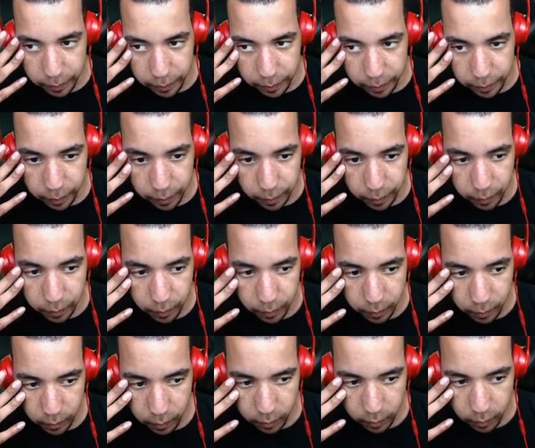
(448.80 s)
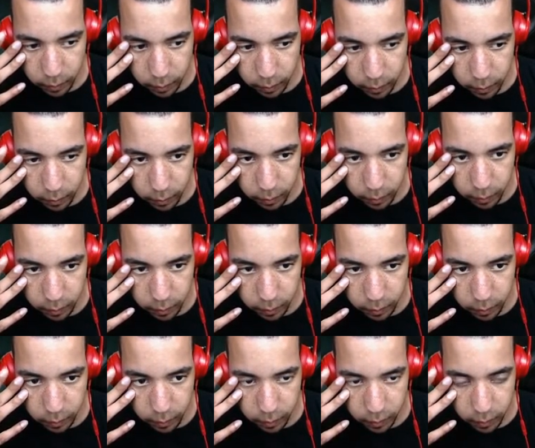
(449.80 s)

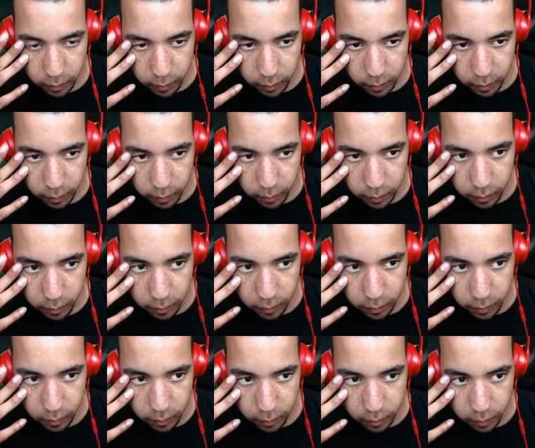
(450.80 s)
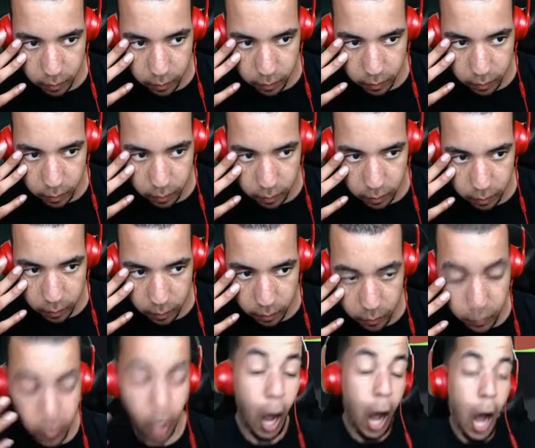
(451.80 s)

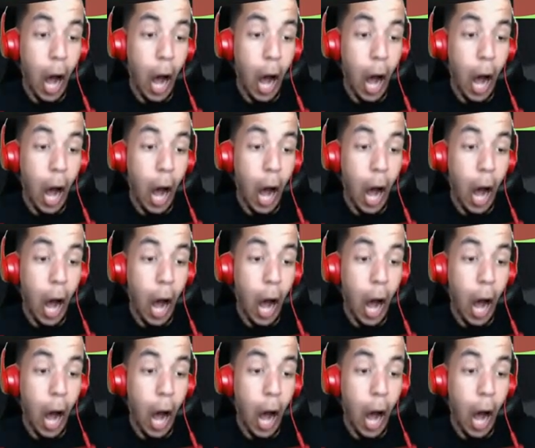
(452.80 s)
Nobody speaks.